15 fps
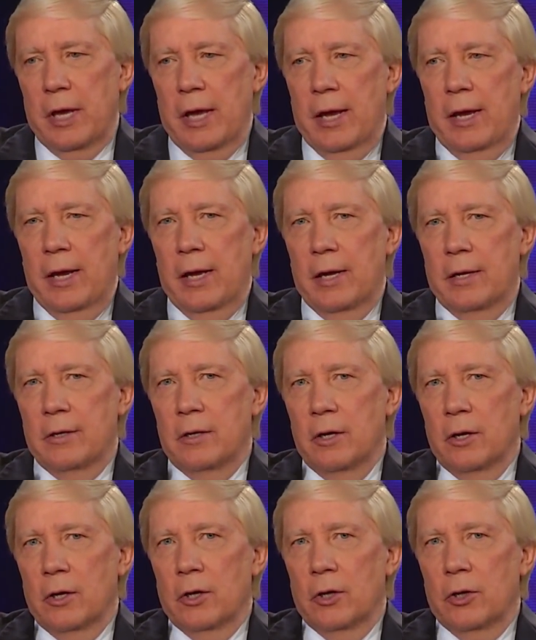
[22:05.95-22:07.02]
And
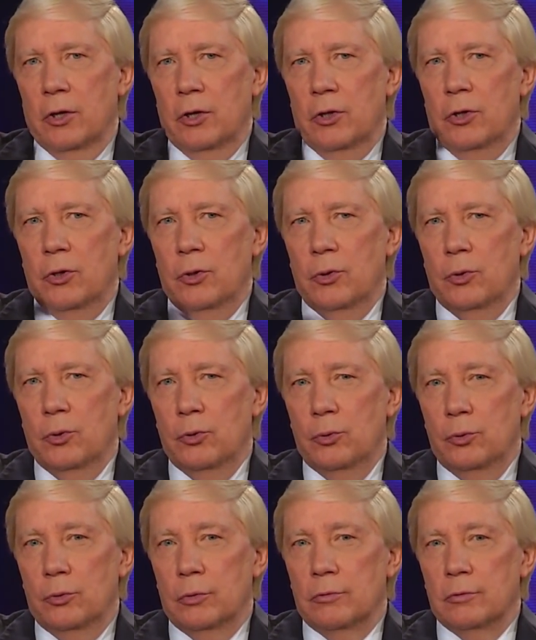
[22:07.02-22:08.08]

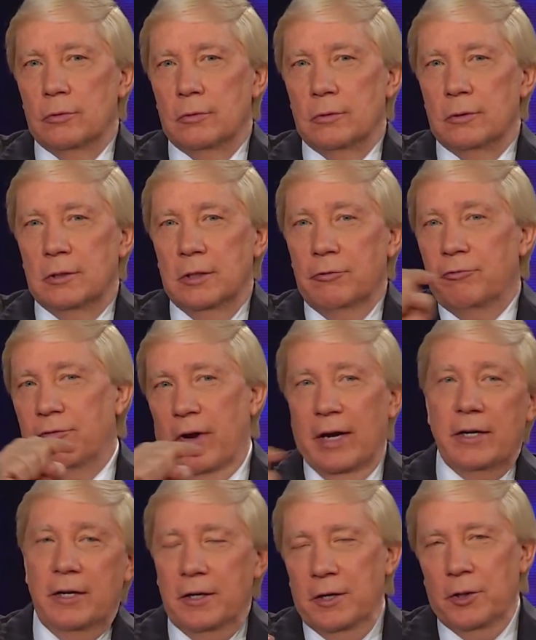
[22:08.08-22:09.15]
you didn't
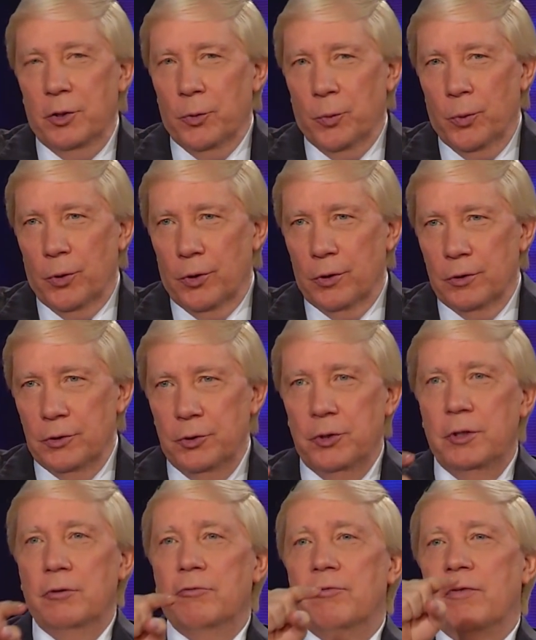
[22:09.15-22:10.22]
find it in the world. You
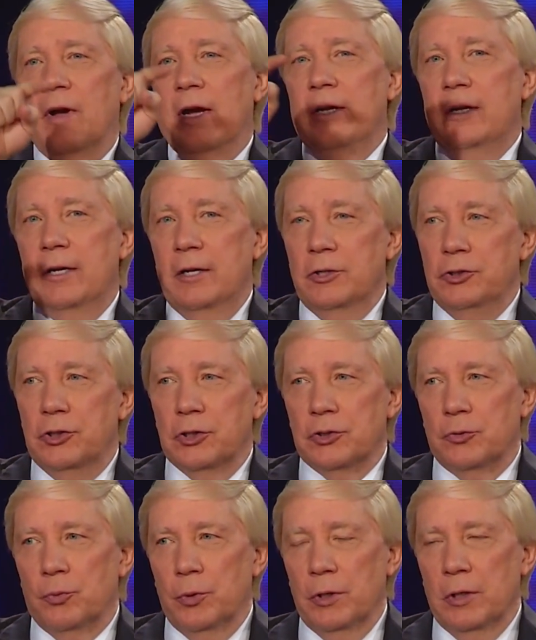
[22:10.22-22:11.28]
didn't find it in just
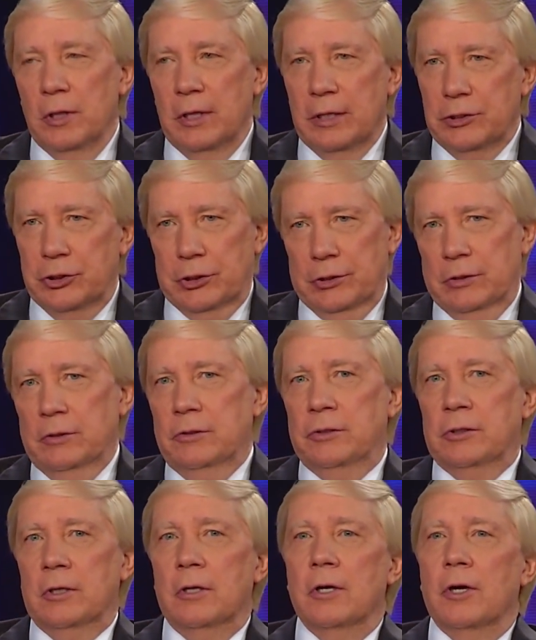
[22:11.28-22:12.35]

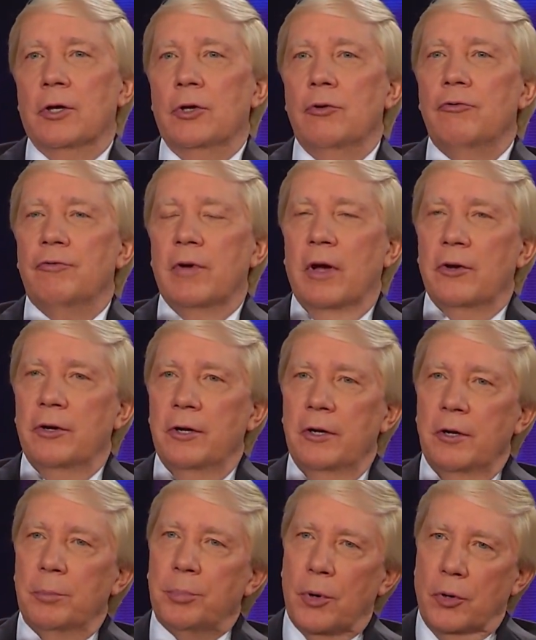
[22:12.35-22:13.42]
religions. You found it
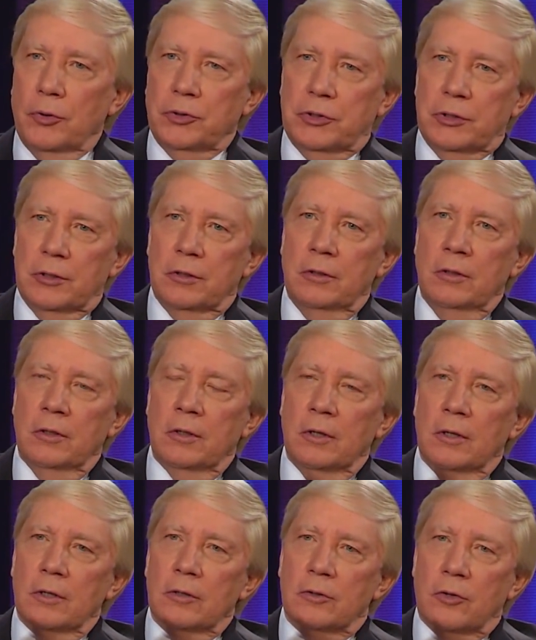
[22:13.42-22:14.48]
in a person.
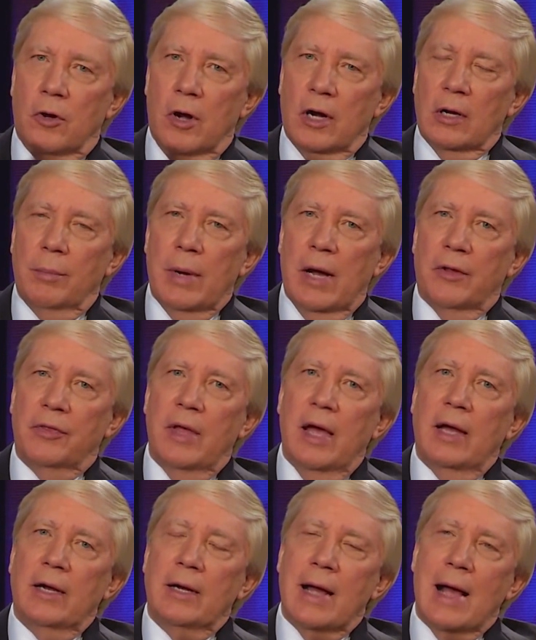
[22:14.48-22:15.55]
Talk about
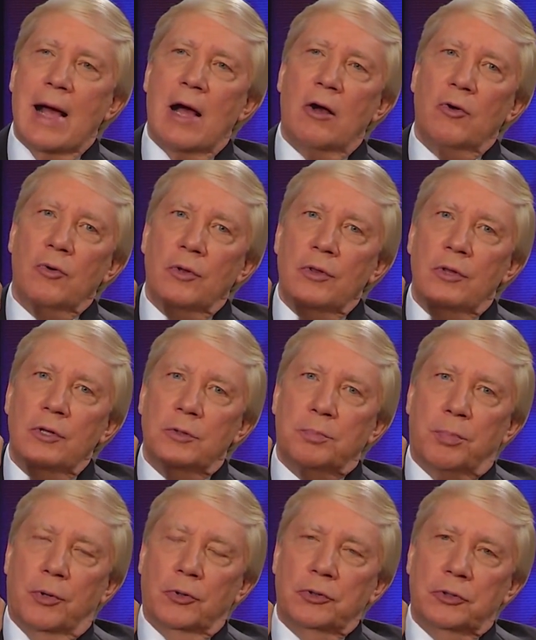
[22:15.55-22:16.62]
that and how this
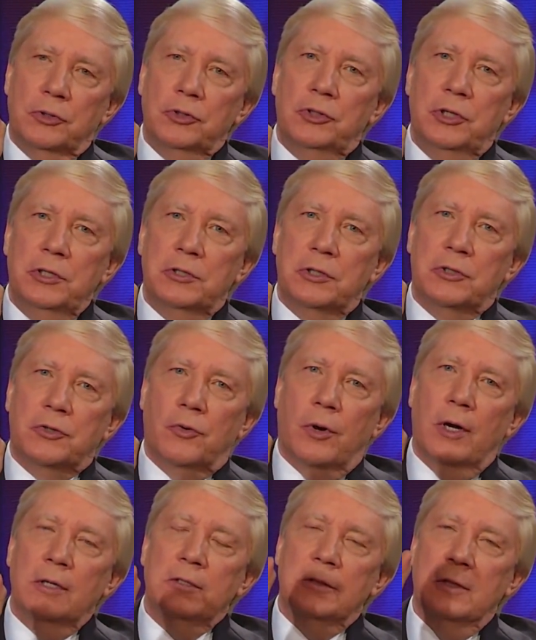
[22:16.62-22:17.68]
person, Jesus
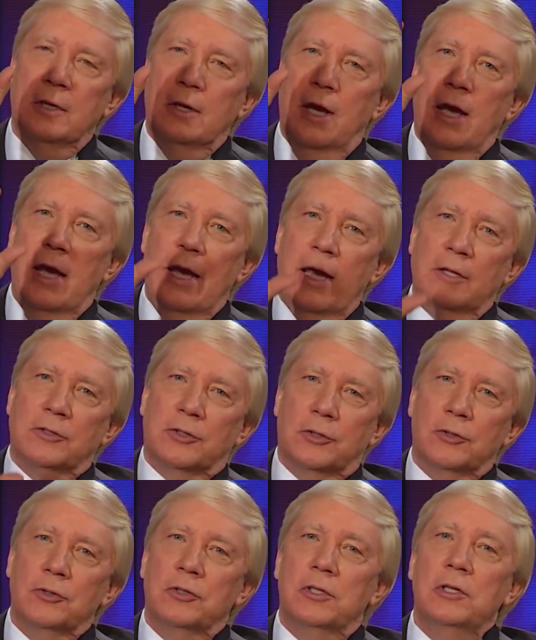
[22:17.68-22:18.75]
Christ,
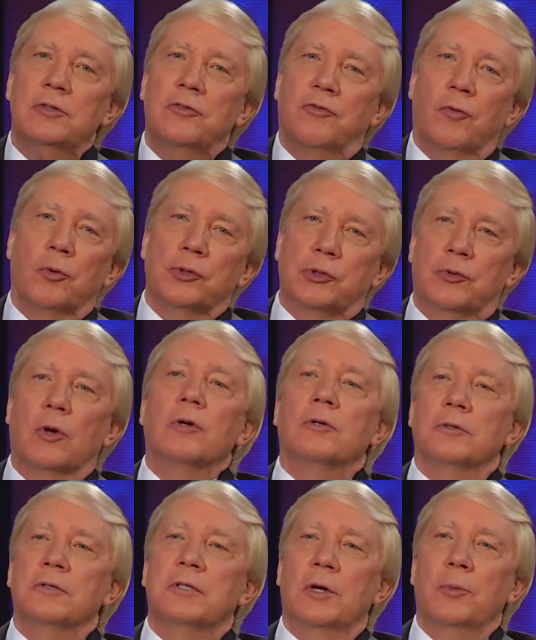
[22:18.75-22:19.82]
answers these 4
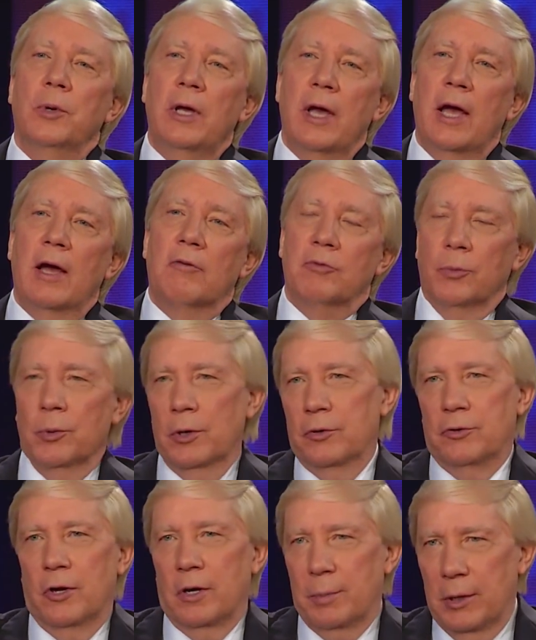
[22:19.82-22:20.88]
struggles that we have that we're going to
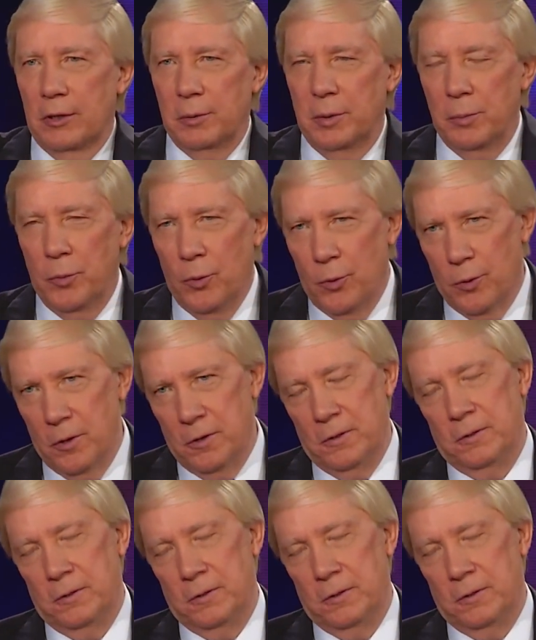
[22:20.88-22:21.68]
talk about a little more.